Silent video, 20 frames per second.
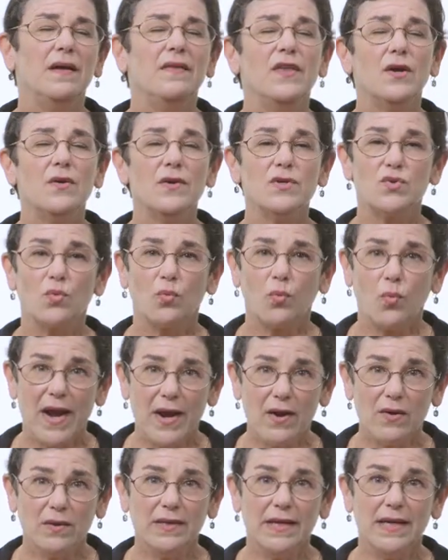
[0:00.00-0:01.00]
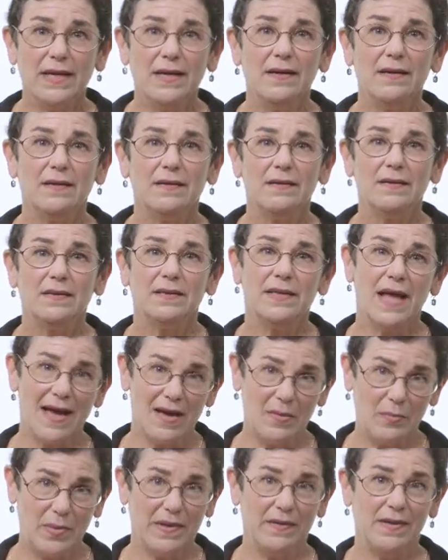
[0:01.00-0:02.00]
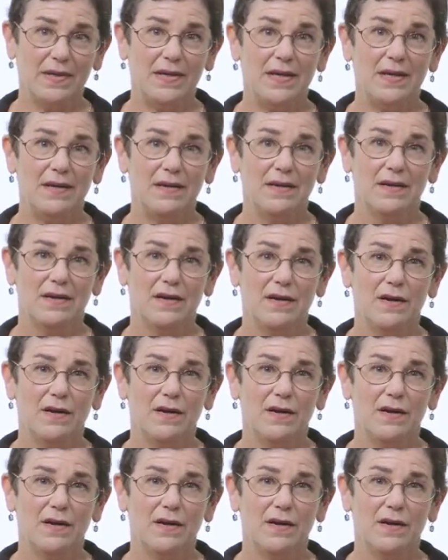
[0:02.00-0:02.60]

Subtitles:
There is rarely liability